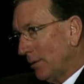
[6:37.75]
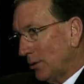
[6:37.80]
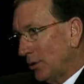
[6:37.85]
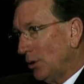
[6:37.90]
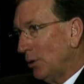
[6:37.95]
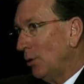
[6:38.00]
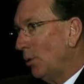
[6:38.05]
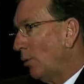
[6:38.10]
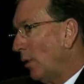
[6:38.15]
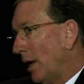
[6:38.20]

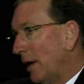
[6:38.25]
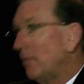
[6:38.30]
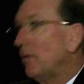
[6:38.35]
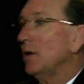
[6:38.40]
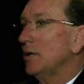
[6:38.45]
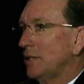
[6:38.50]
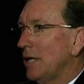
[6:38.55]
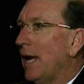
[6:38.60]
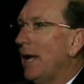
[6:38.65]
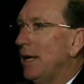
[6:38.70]
do
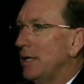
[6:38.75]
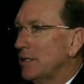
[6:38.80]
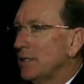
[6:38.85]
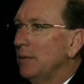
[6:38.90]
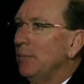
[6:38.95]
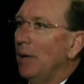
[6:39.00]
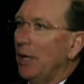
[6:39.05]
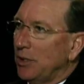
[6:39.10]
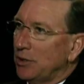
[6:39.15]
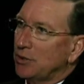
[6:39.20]
whatever it takes
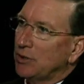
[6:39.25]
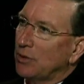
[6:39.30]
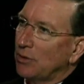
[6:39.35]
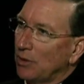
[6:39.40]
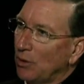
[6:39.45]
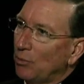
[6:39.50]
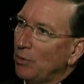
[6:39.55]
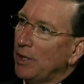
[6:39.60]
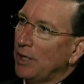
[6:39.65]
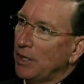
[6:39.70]
to make sure
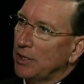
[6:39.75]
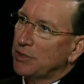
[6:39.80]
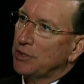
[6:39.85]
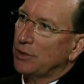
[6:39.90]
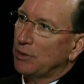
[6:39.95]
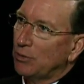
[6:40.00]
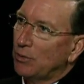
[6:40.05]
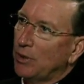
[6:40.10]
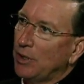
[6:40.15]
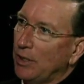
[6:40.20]
that we get
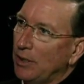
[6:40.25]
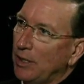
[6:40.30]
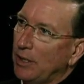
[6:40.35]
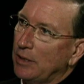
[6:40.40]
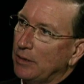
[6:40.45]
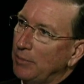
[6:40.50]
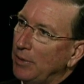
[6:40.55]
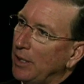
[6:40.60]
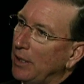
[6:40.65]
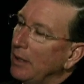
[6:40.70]
you to where you
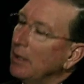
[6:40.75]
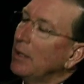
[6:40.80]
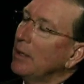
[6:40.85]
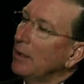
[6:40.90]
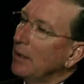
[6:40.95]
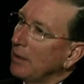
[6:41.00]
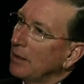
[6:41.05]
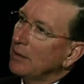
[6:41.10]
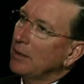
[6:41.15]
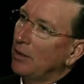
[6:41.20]
need to be,
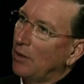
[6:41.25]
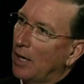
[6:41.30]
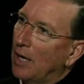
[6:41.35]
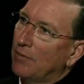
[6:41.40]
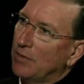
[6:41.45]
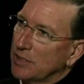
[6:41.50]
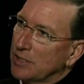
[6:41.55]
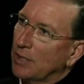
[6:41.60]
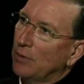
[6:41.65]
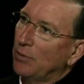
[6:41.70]
you know,
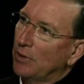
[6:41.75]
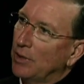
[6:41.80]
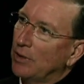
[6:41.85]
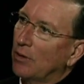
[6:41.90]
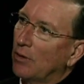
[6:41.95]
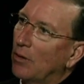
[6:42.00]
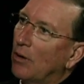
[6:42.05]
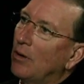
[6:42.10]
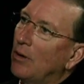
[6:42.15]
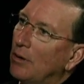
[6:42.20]
obviously within
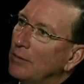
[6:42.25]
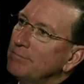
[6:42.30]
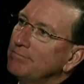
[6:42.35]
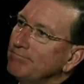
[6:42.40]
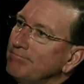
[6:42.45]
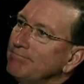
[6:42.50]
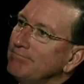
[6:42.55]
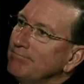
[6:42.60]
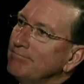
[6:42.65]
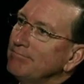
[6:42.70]
the law.
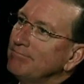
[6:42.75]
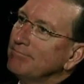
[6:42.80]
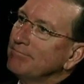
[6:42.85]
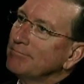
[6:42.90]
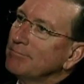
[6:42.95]
So I